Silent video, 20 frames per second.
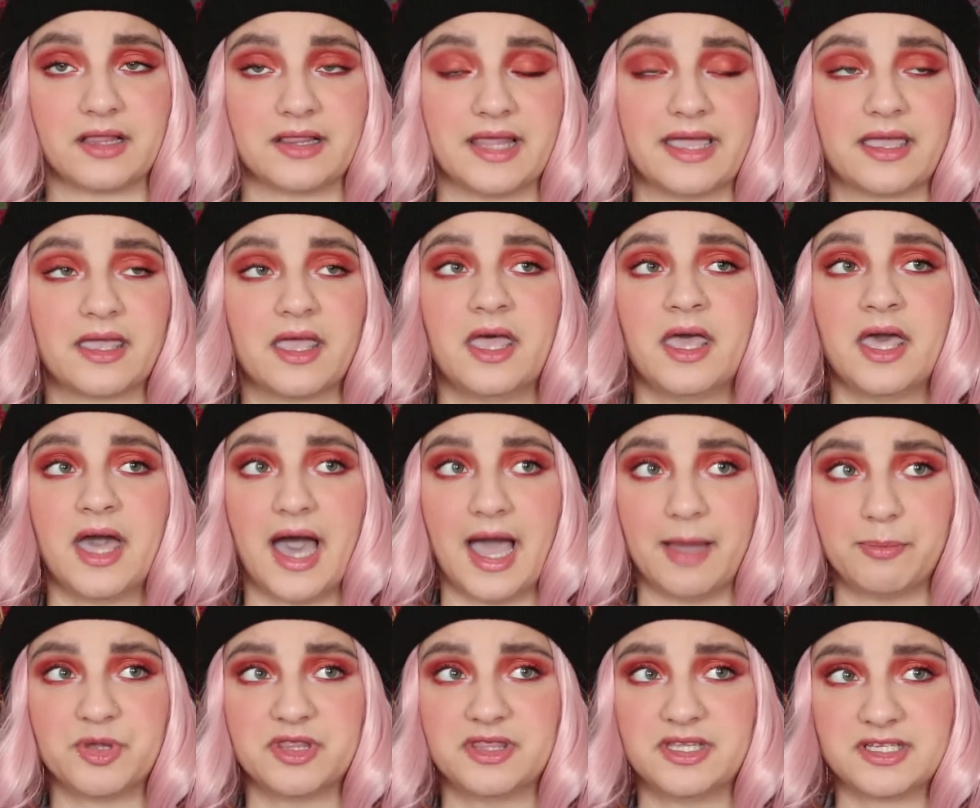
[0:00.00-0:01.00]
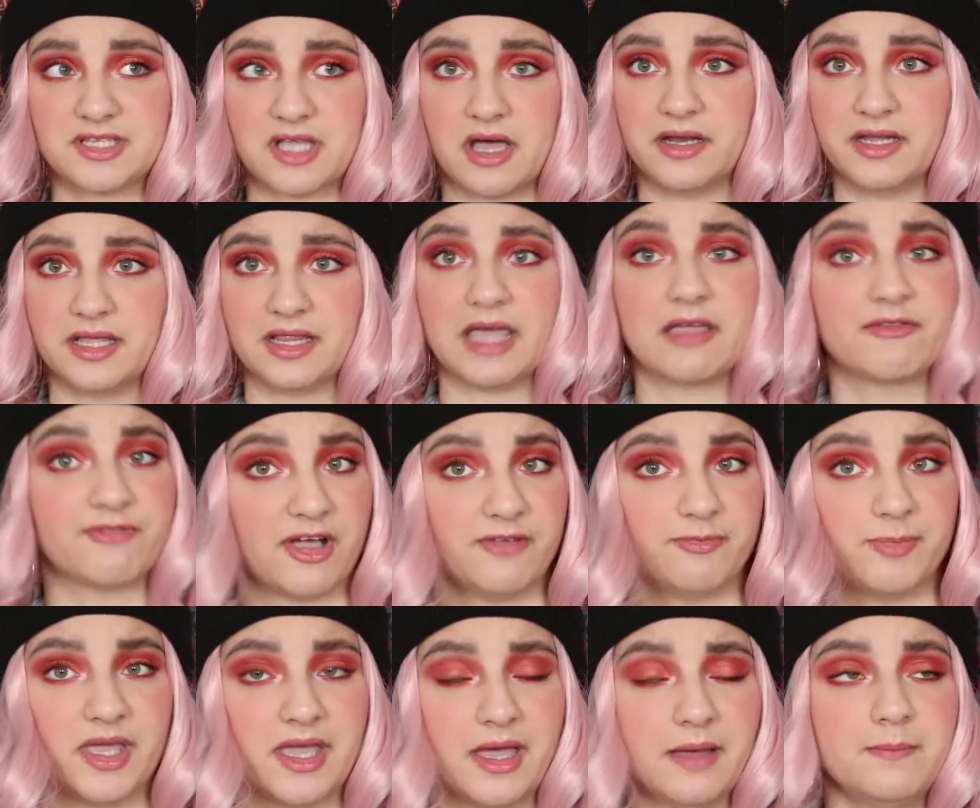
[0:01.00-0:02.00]
Like, I put these on at like
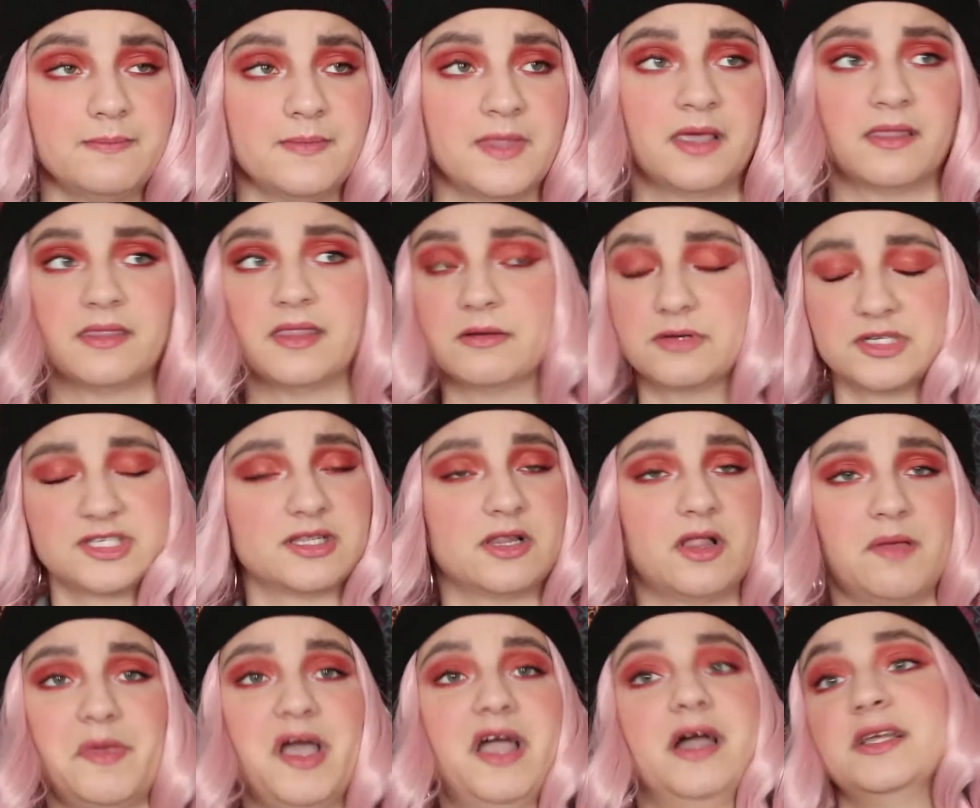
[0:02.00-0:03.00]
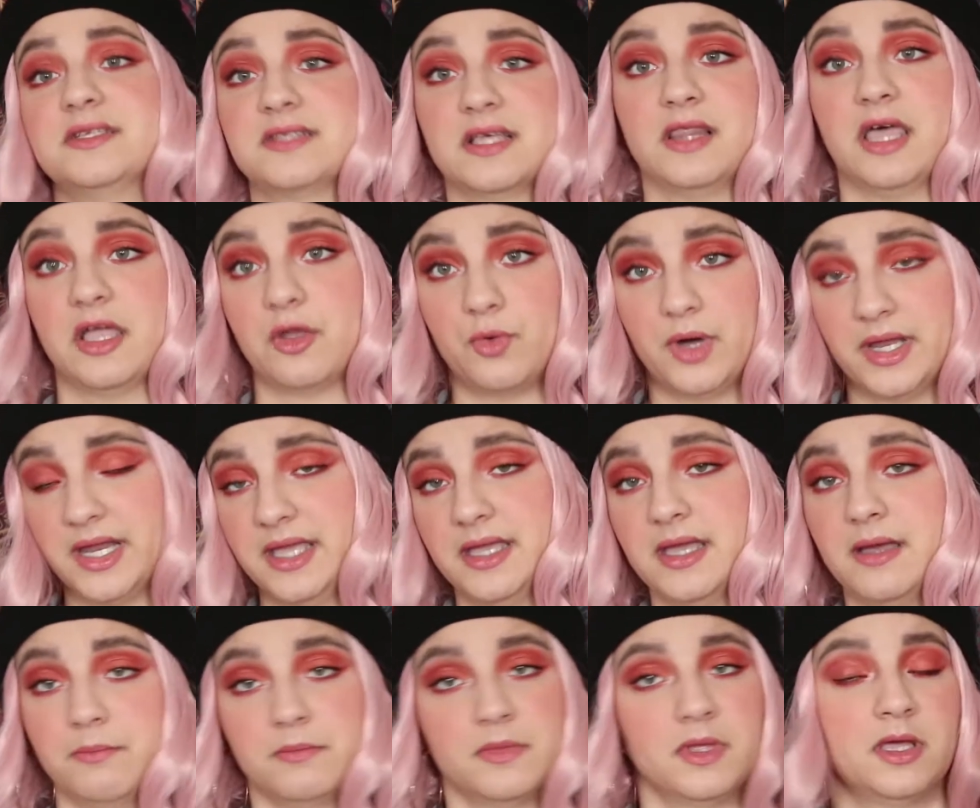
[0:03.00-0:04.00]
5 p.m. They were still on my eyes at like 1
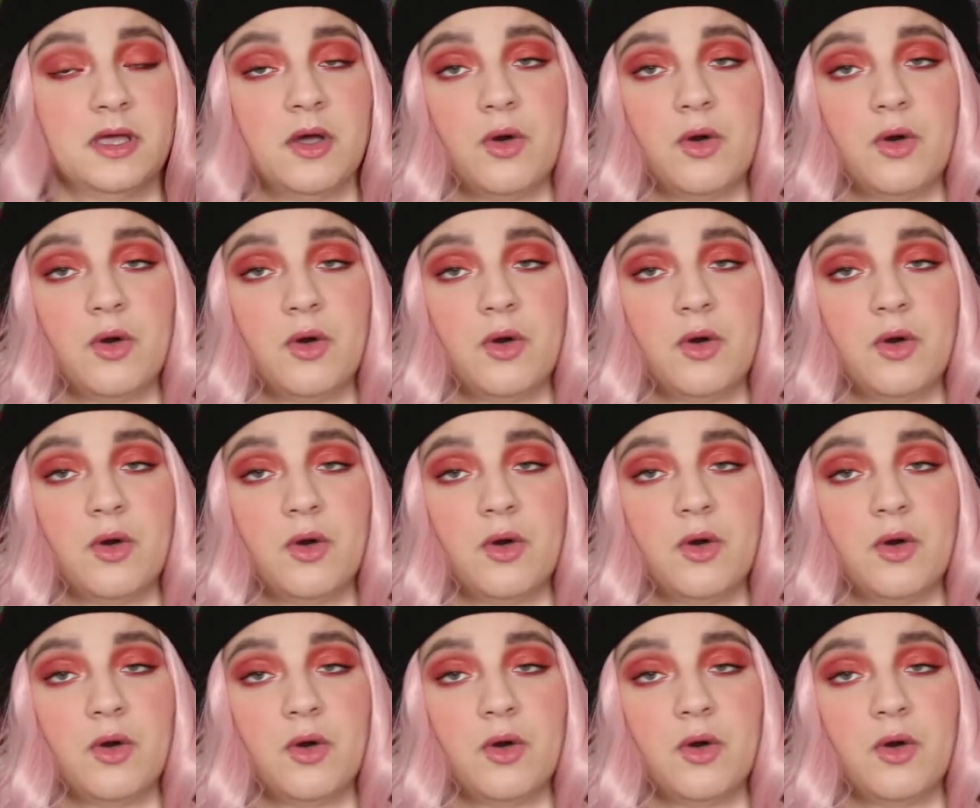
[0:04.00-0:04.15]
a.m.